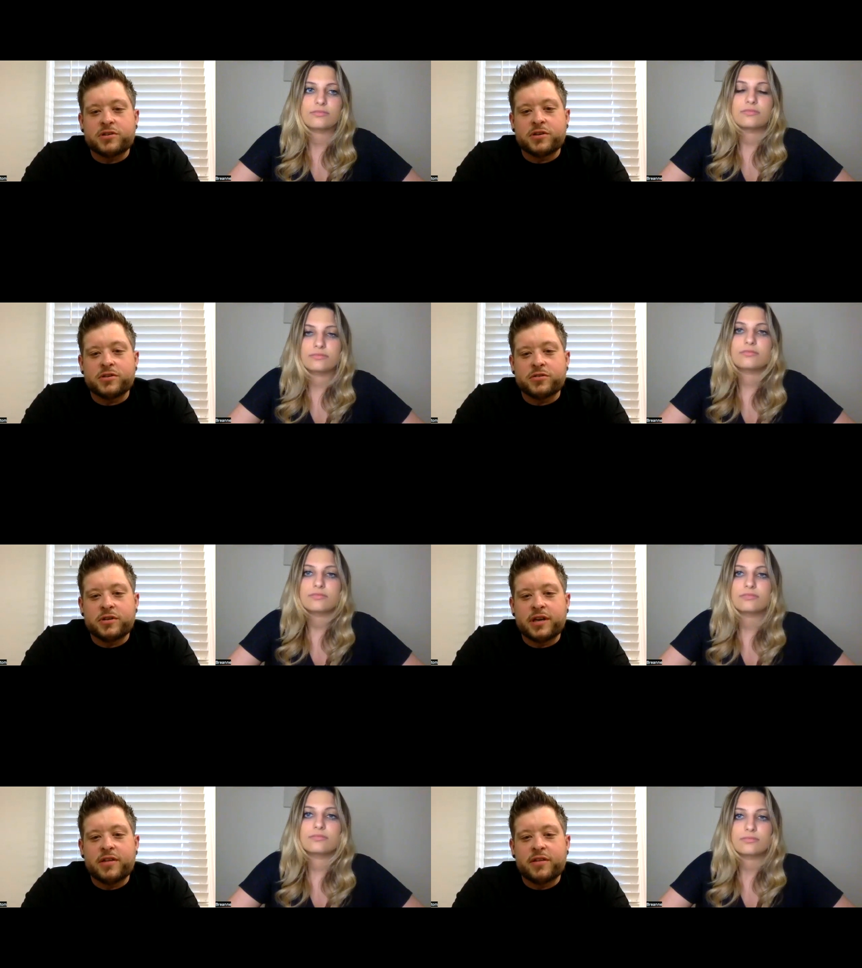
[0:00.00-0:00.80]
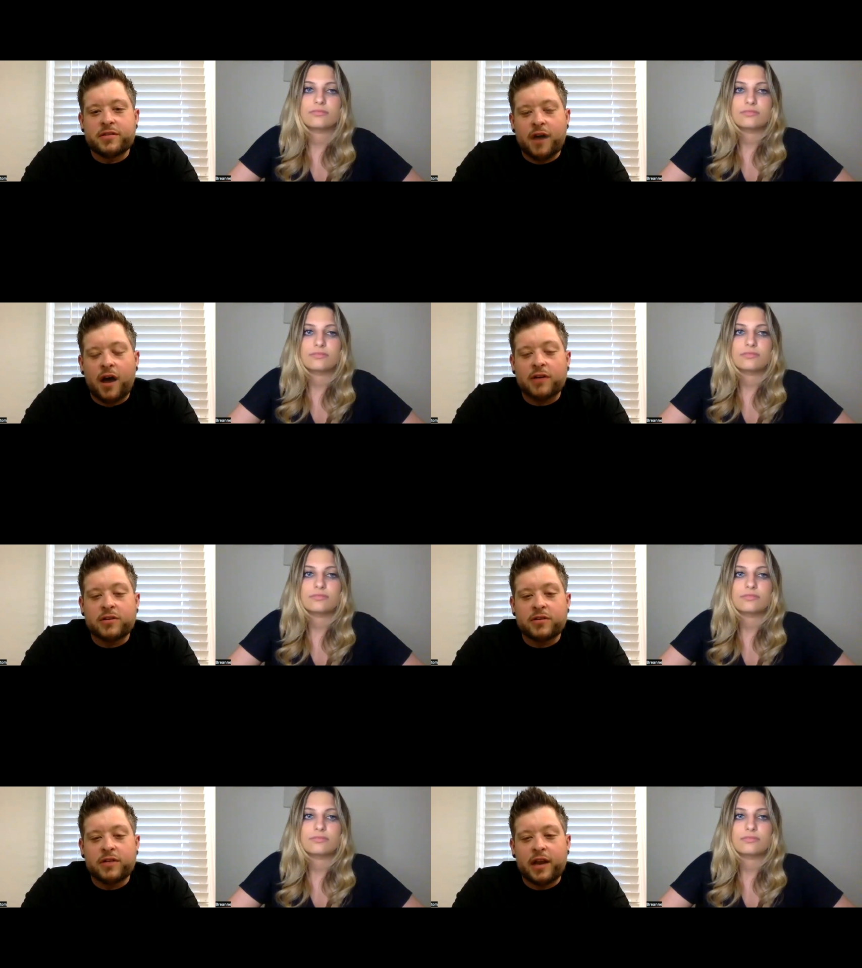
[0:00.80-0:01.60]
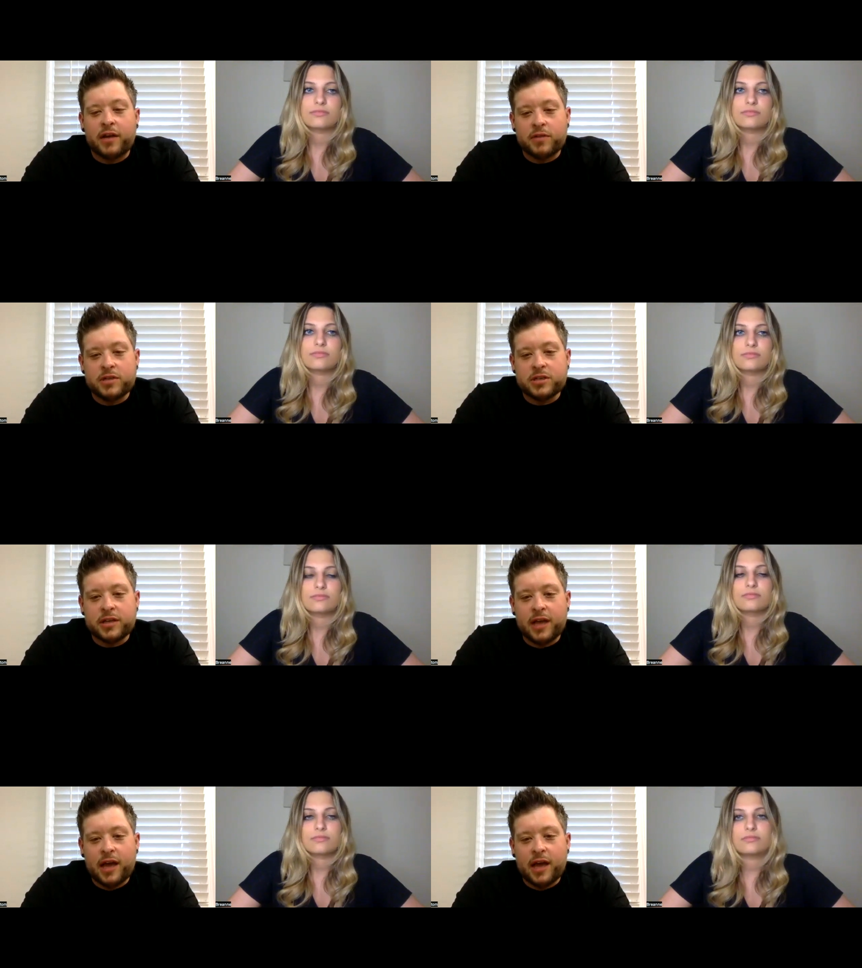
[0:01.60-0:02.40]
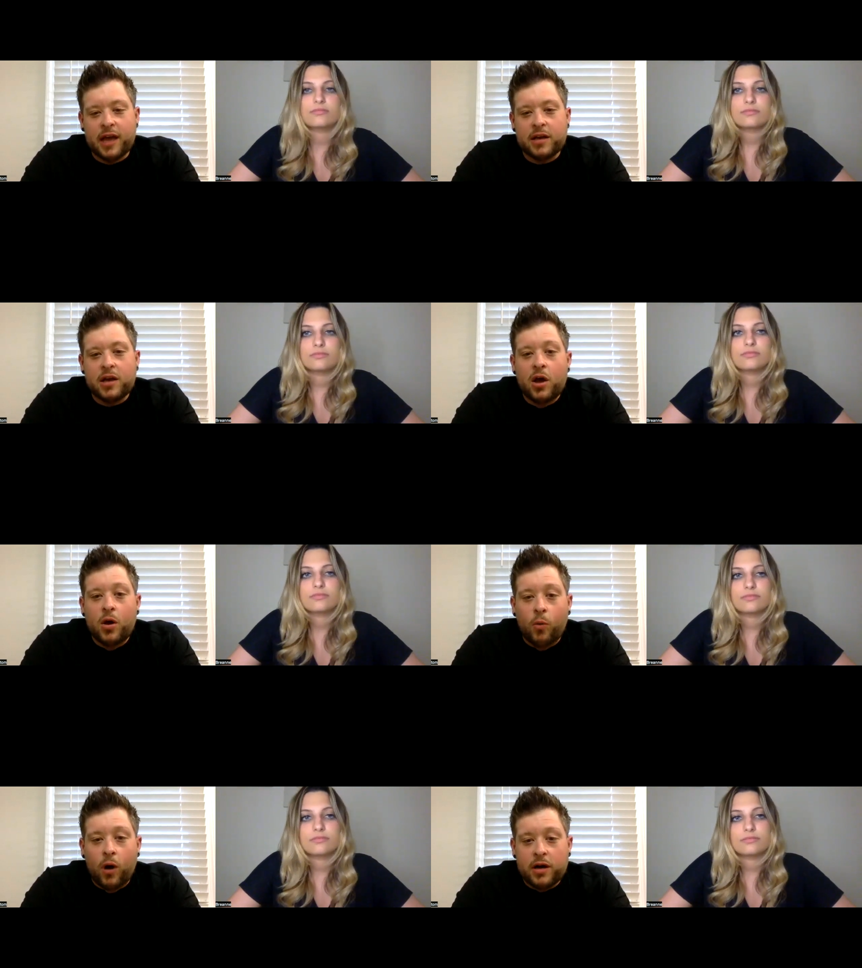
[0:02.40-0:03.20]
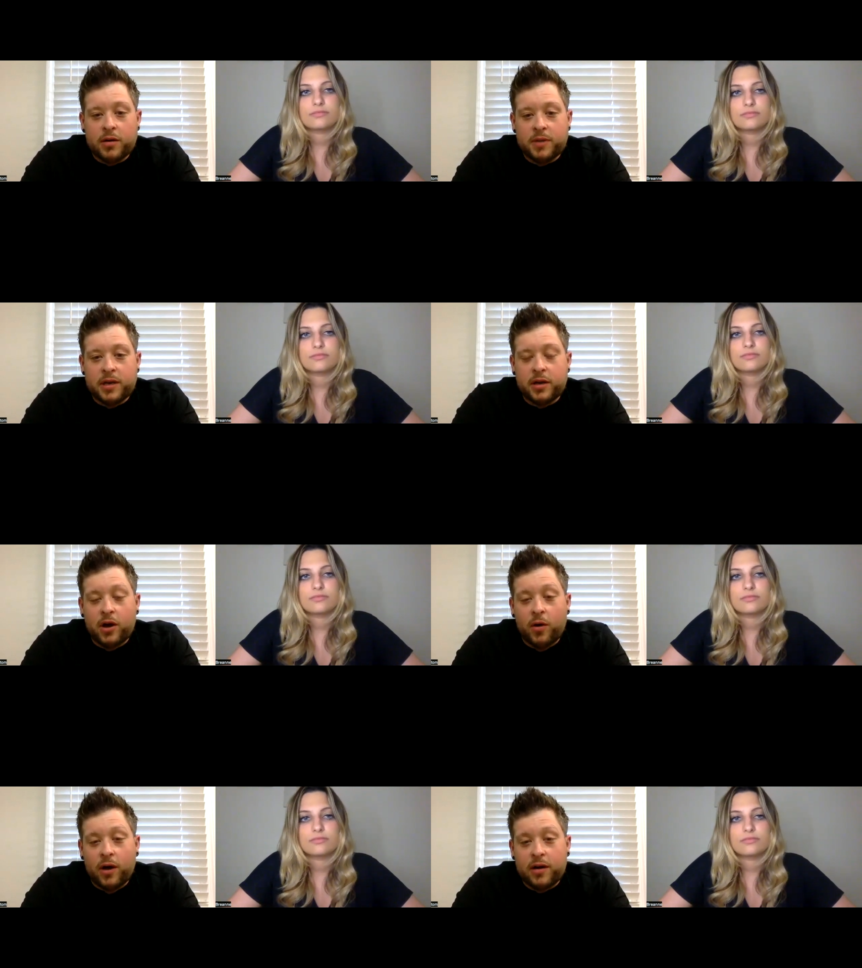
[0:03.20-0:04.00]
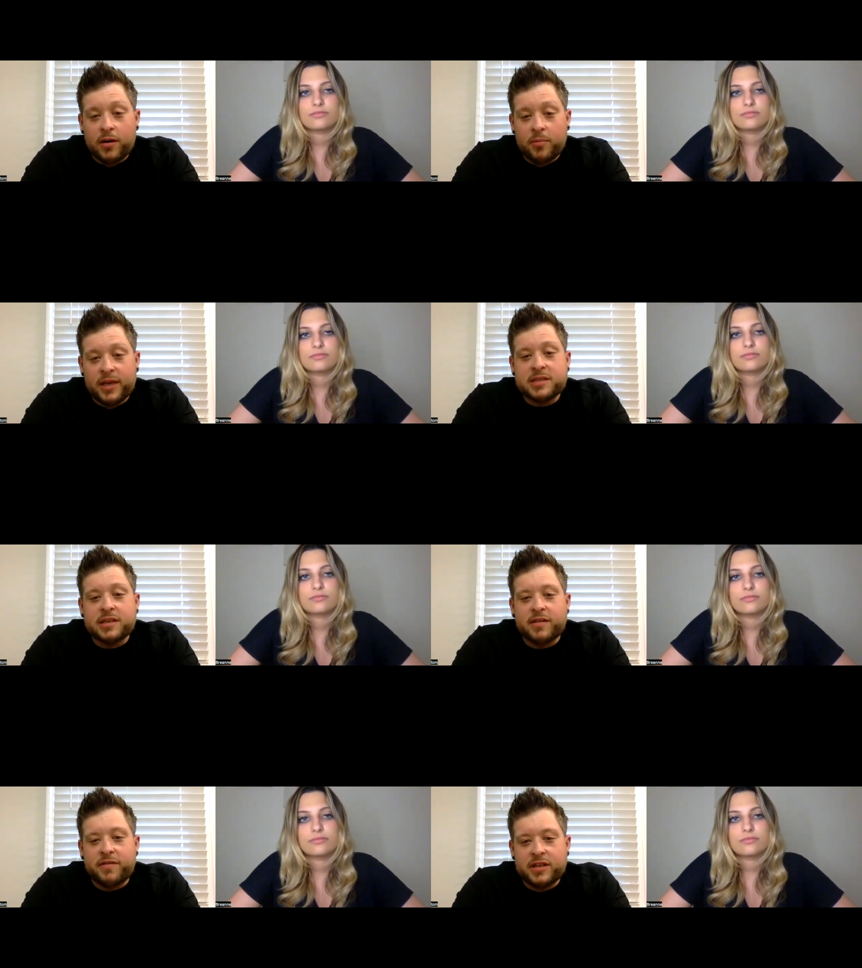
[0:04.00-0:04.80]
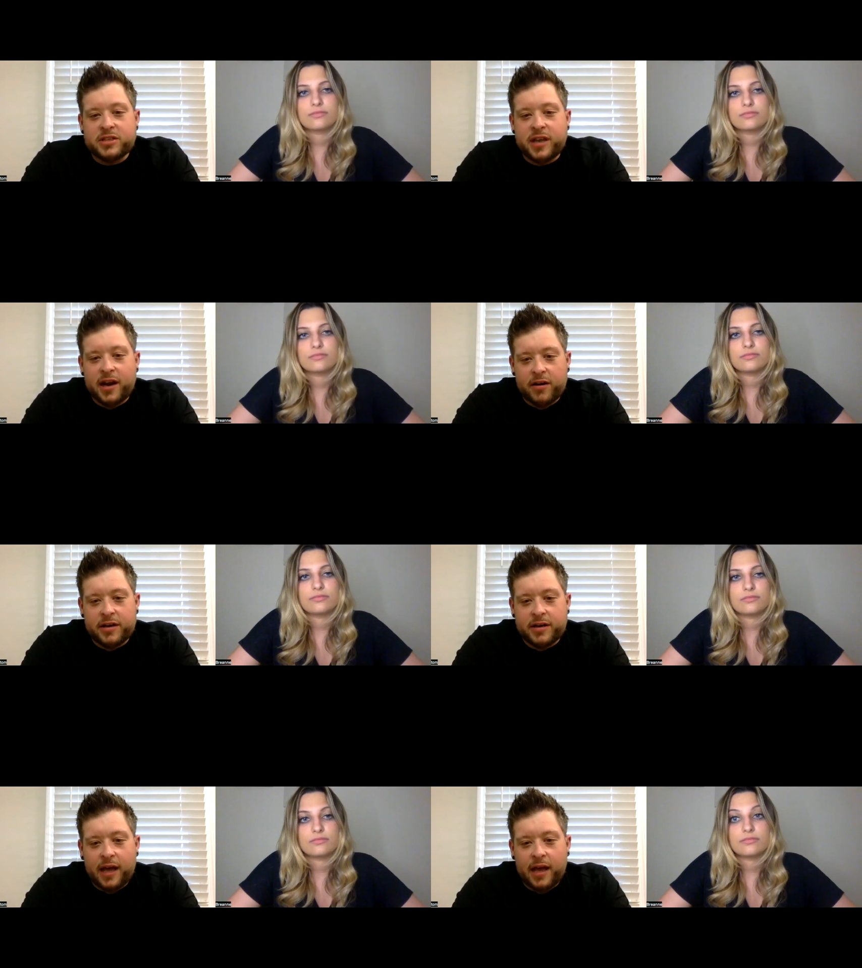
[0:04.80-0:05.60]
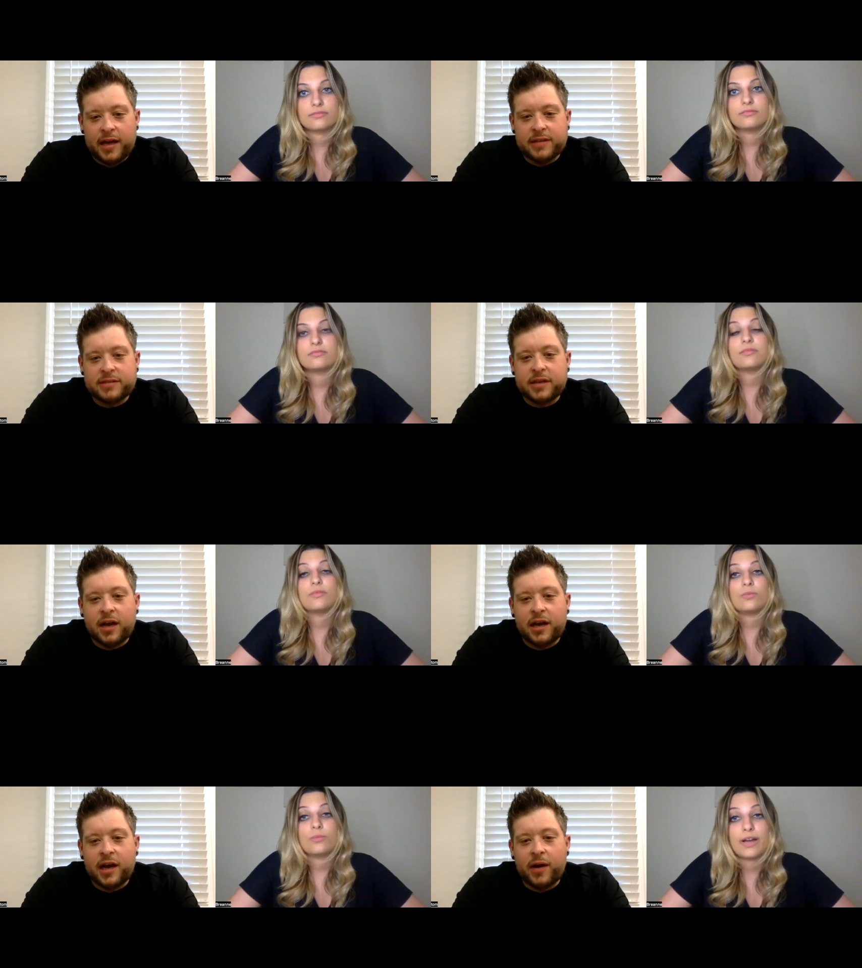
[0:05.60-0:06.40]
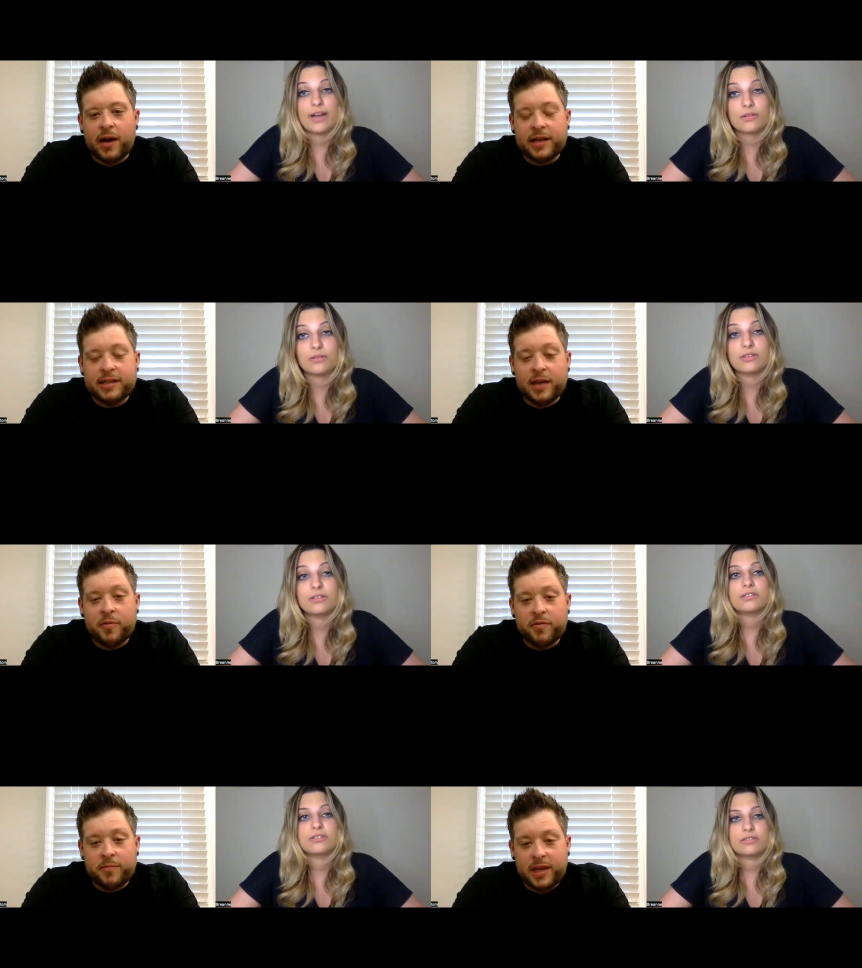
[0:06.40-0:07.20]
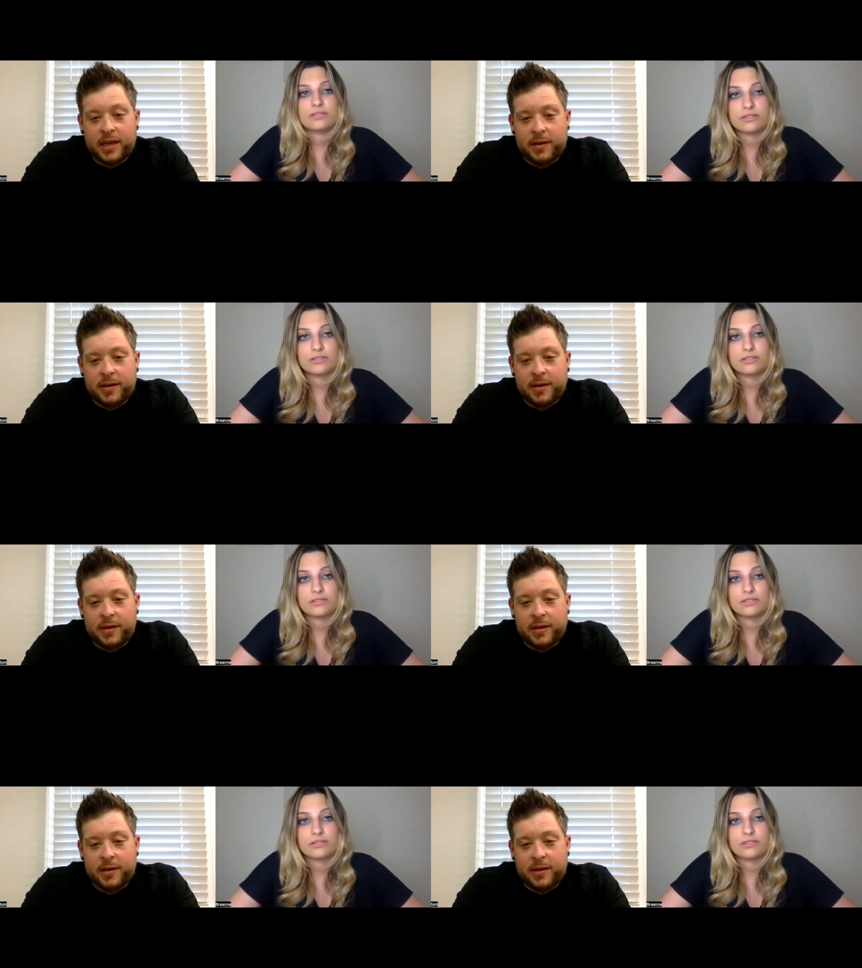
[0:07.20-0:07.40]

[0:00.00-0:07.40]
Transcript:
Speaker 1: surgery, the doctor that I originally had wanted me to go on basically a vegetarian diet to cut out any type of meat.